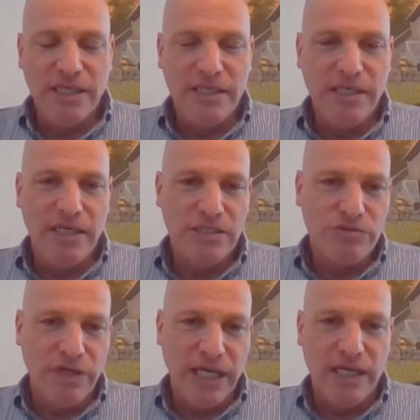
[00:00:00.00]

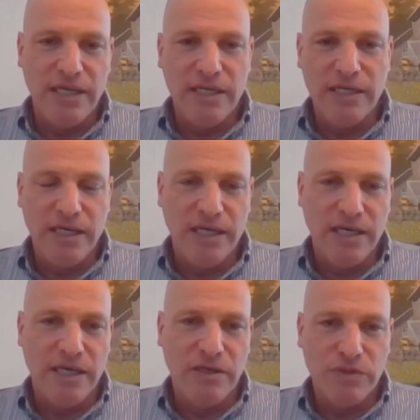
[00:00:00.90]
Israel
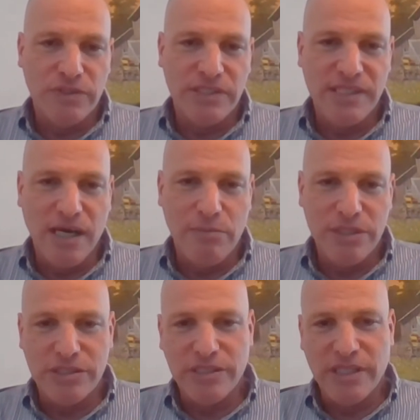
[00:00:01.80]
was
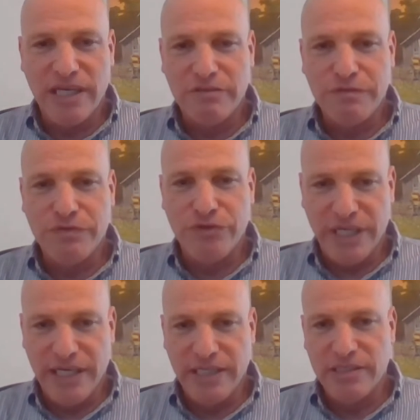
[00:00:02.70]
established in
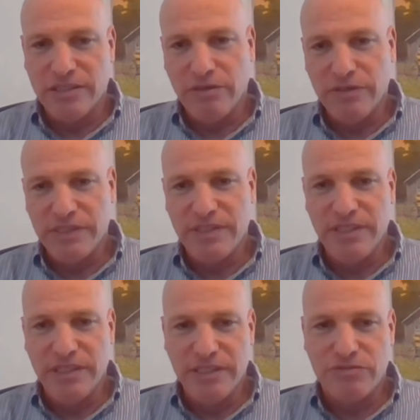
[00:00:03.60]
1948, so is
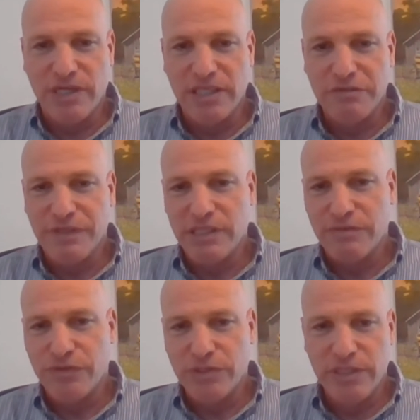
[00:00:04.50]
the Israel
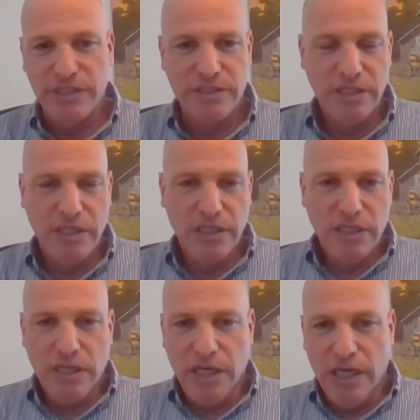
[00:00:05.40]
Defense Forces.
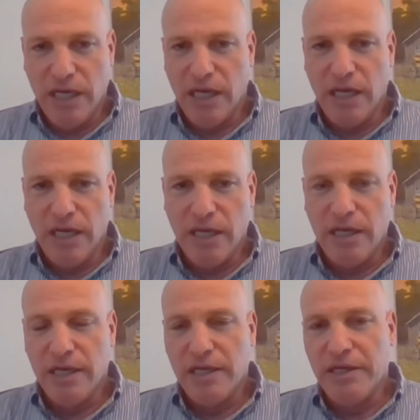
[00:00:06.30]

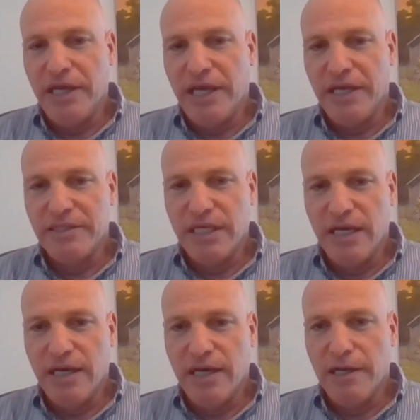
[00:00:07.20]
And
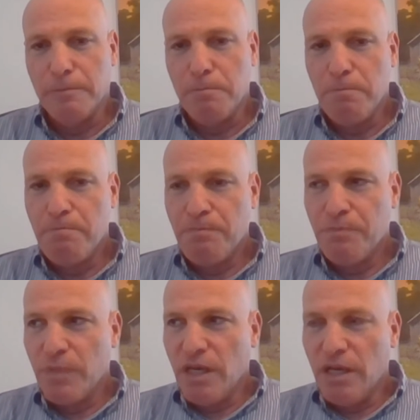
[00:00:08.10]

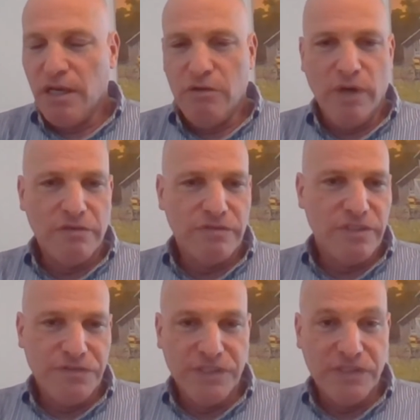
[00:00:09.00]
one of
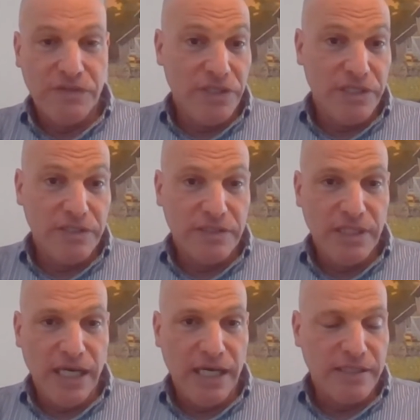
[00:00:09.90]
the first
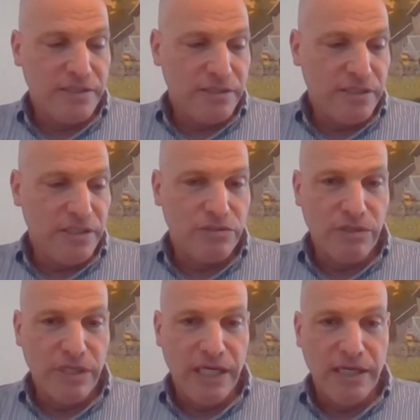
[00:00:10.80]
things that
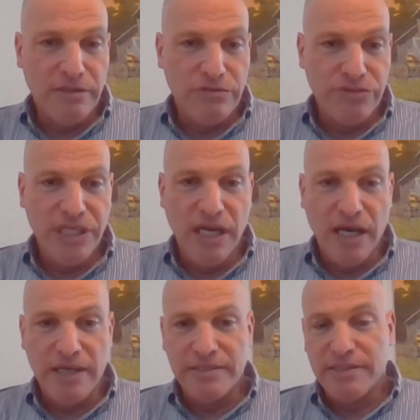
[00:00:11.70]
Israel
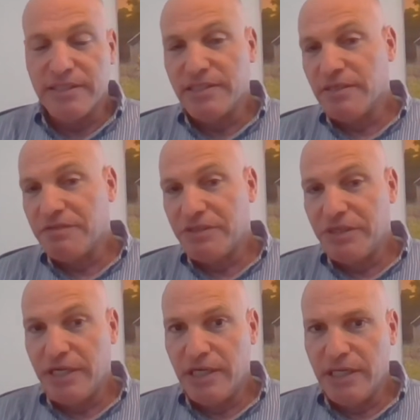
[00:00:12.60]
realized in the
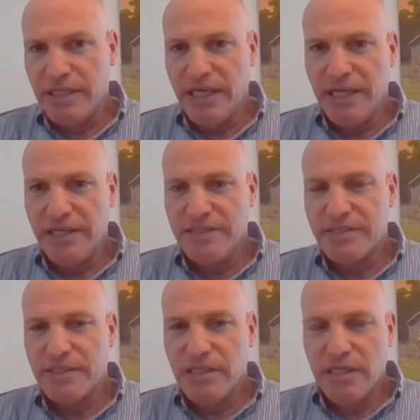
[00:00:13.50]
very early
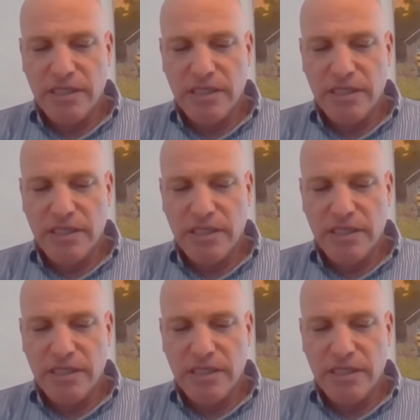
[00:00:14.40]
days